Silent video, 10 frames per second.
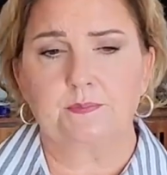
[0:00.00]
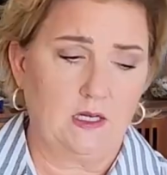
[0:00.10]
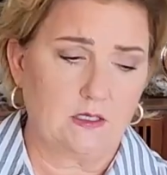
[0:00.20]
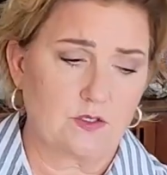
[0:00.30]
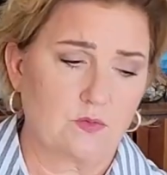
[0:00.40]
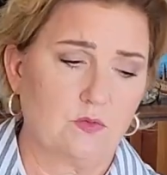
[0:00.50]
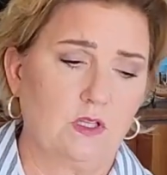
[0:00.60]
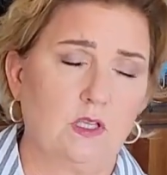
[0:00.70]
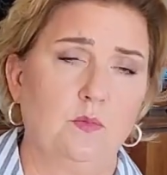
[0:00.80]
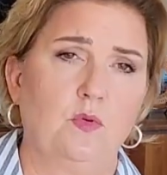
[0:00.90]
And it's
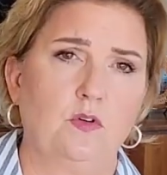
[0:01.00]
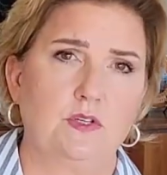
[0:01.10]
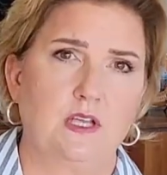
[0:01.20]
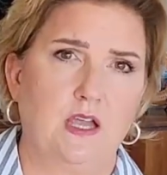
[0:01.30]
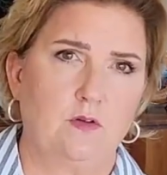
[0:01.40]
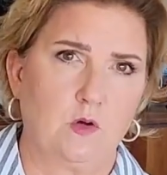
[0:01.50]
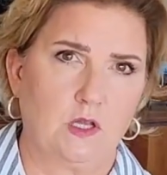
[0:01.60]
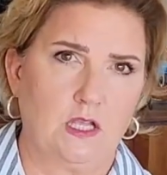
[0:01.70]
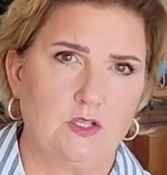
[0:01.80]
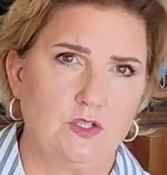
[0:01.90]
really important to have a
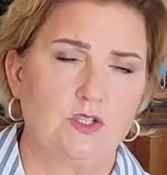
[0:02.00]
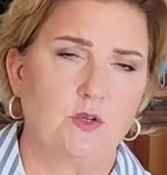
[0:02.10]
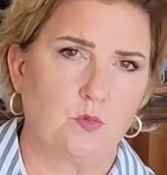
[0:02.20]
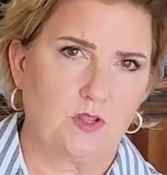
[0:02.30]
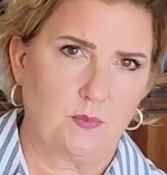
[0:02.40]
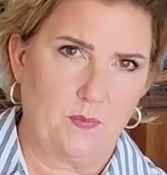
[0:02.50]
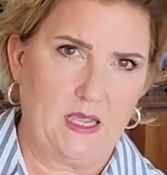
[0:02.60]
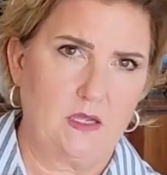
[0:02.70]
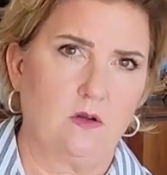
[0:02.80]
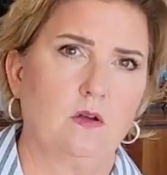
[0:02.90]
relationship with a
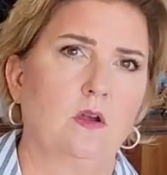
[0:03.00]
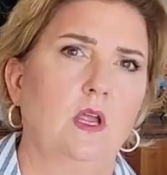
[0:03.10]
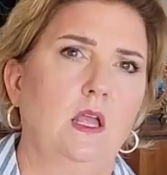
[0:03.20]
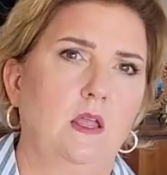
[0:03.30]
banker